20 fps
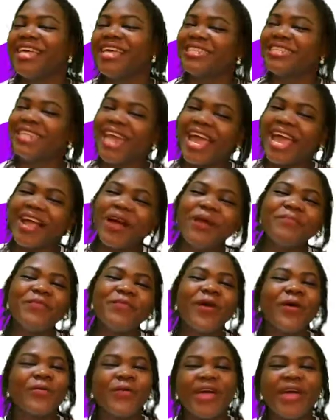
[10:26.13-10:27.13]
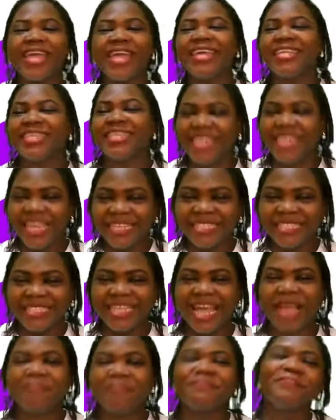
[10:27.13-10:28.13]
Till I come your way next
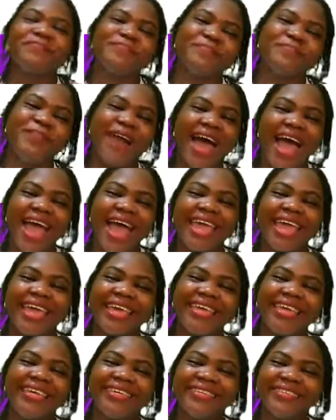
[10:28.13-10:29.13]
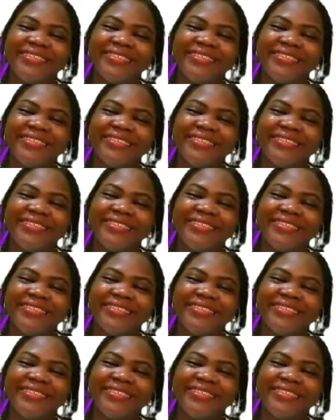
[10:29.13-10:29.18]
time. Bye.